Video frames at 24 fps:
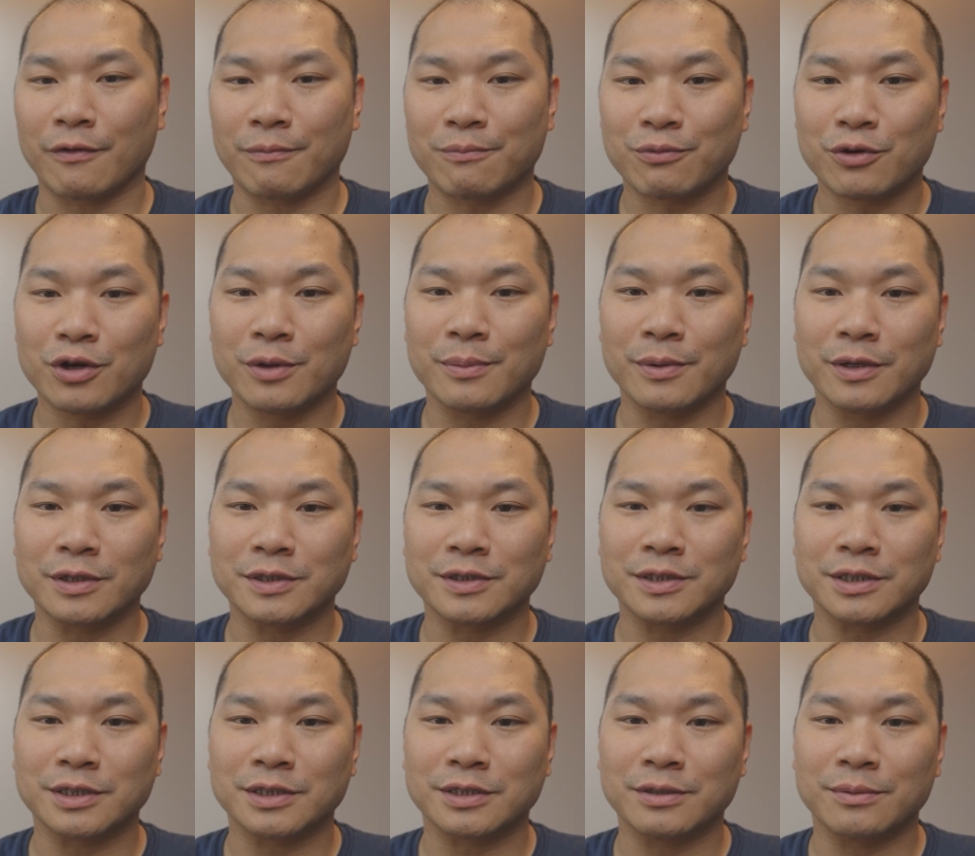a pre-built
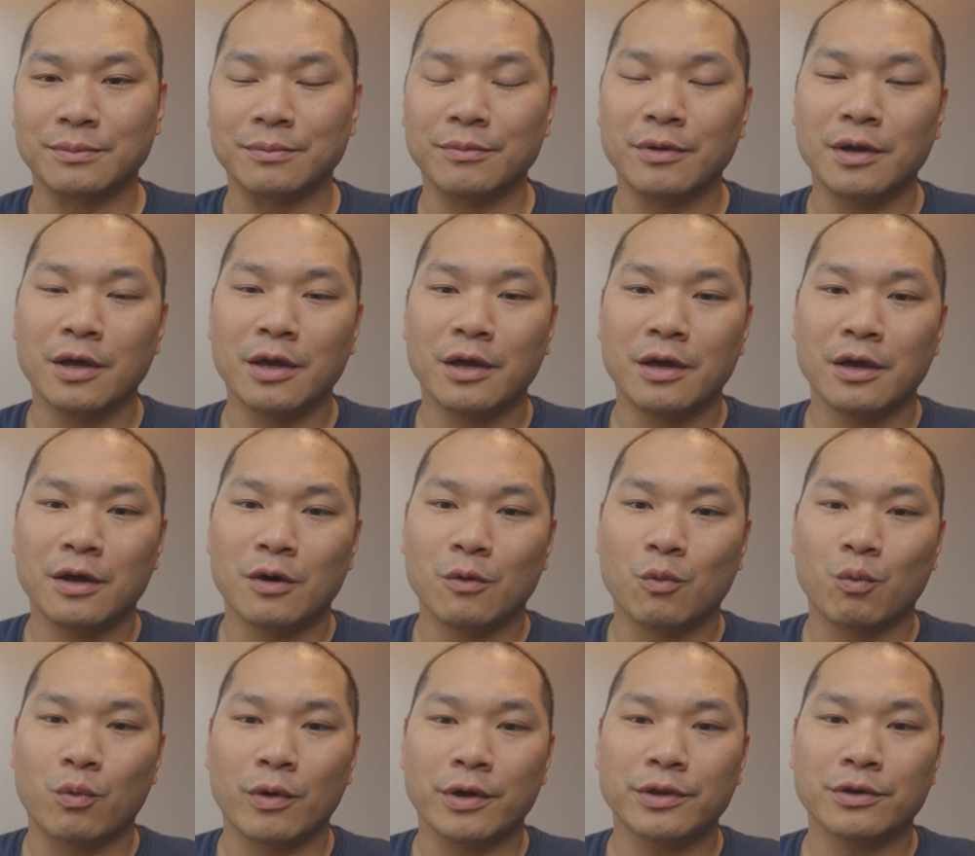system,
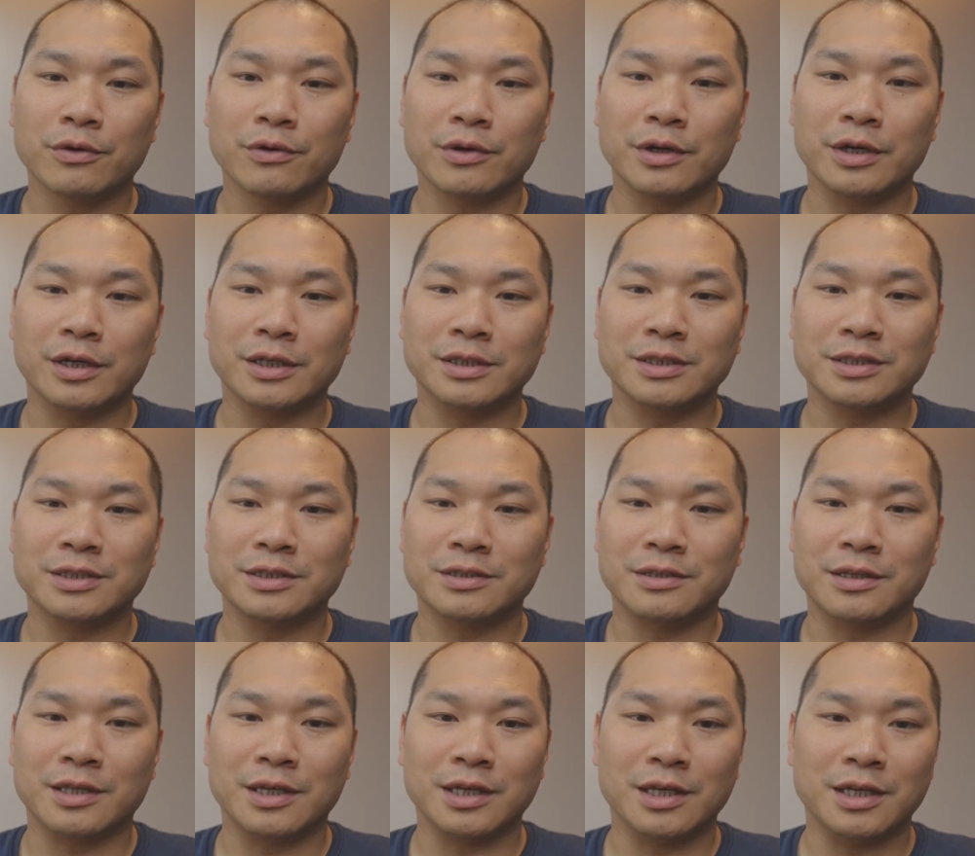whether
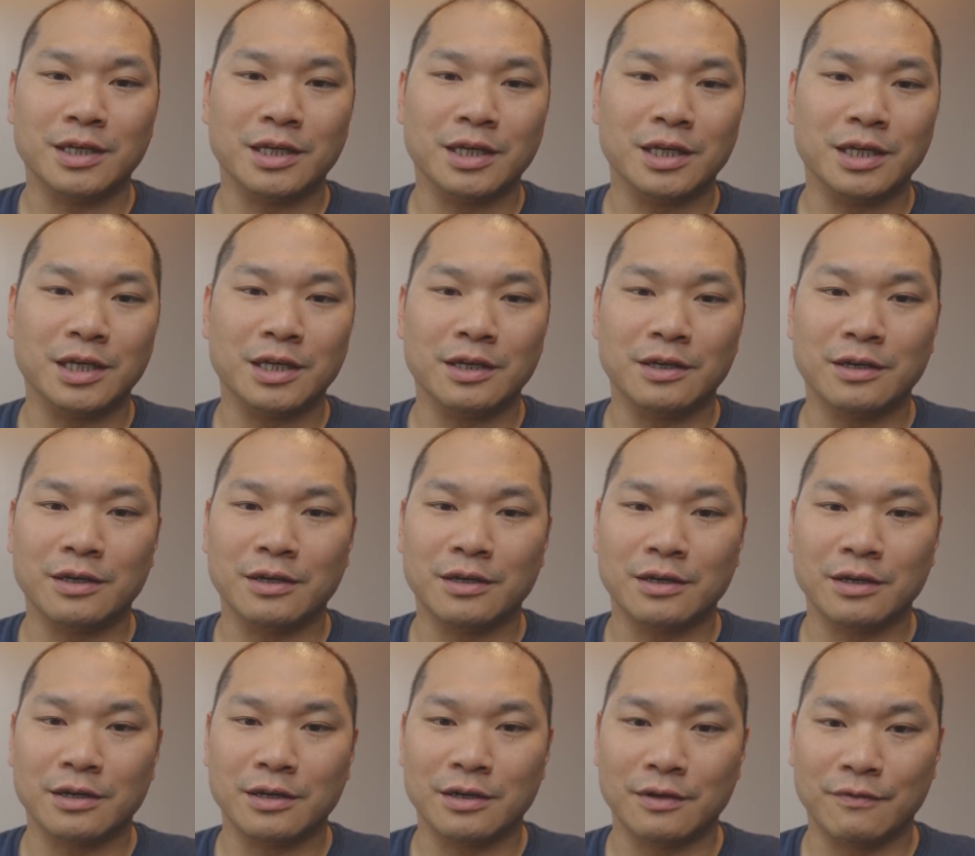it's
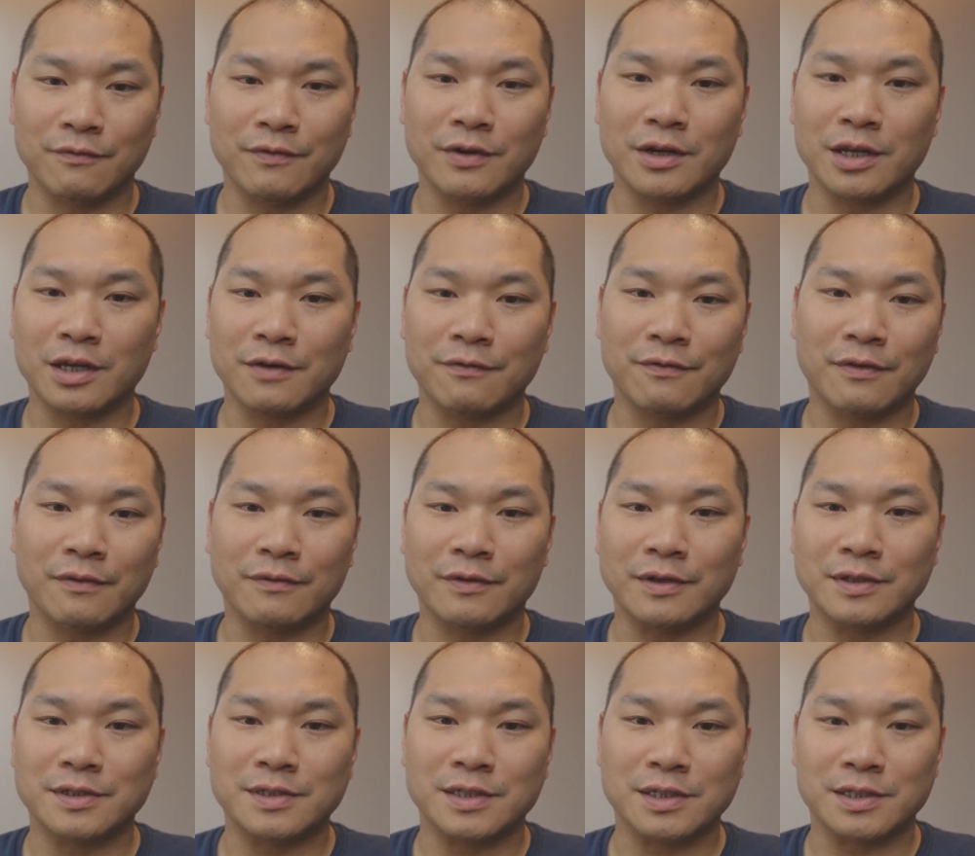the NVIDIA
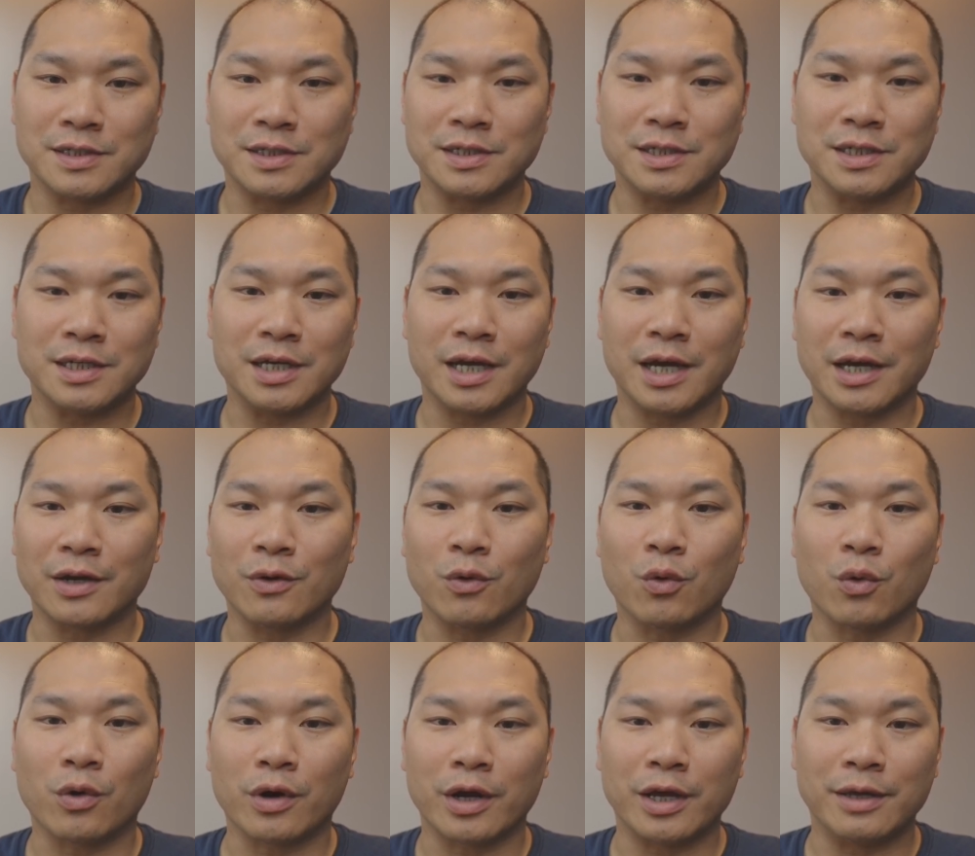5060 Ti
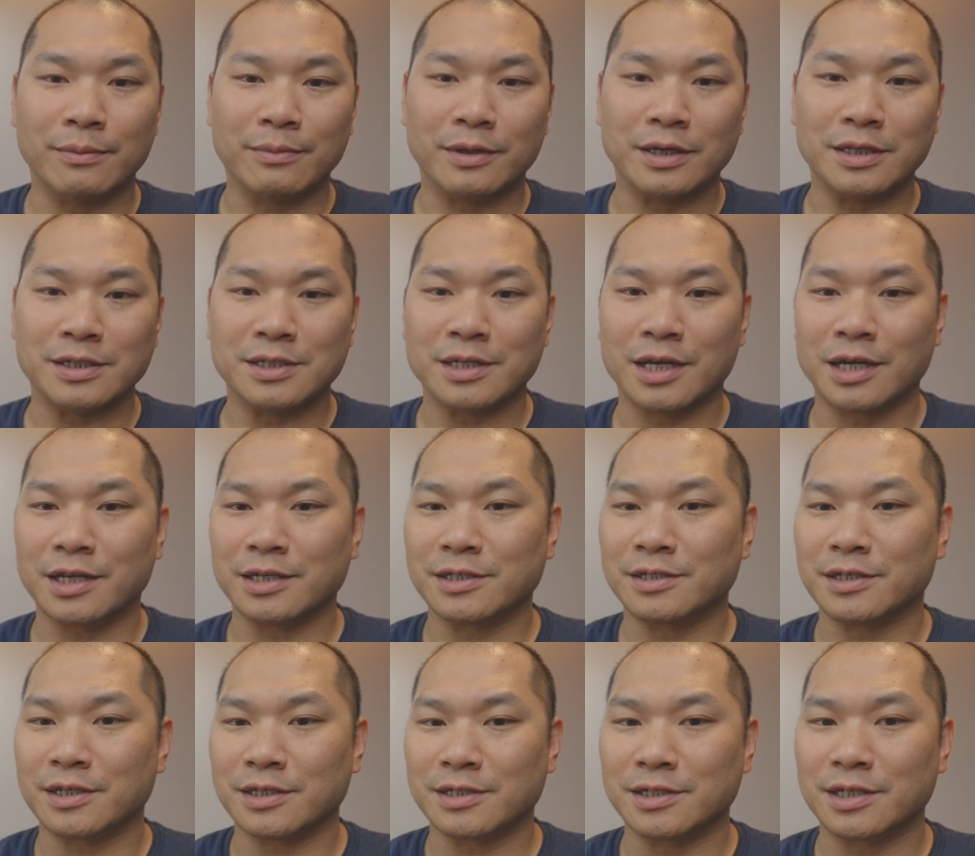or AMD's
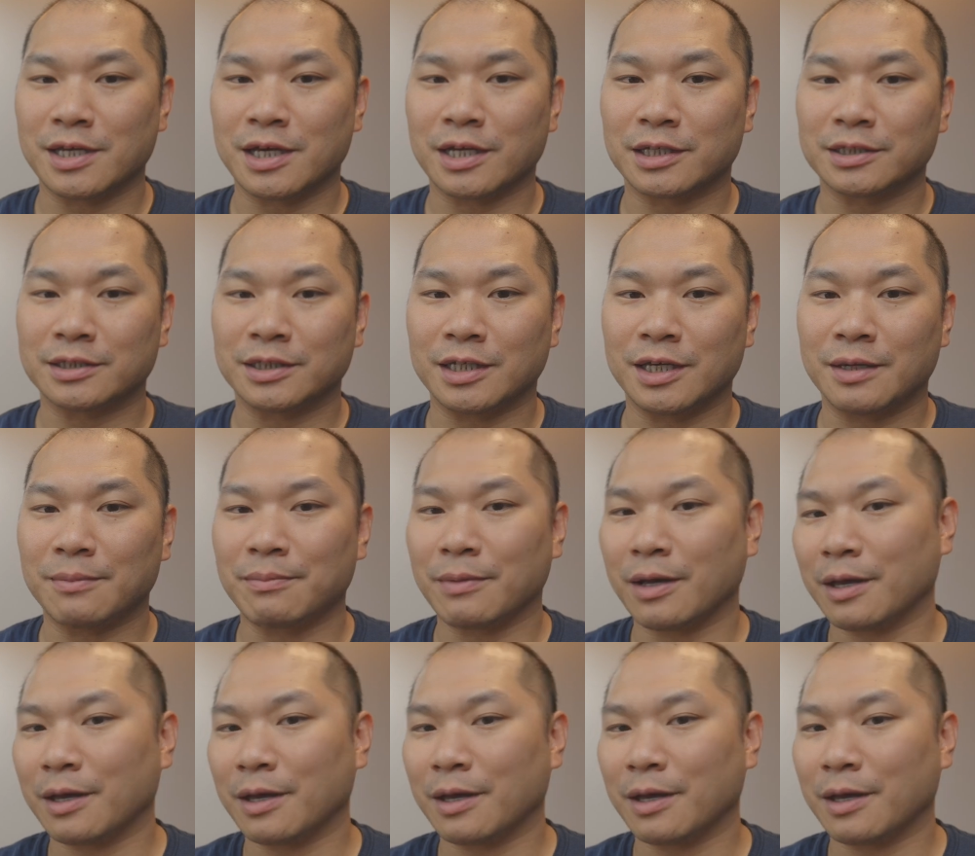9060 XT,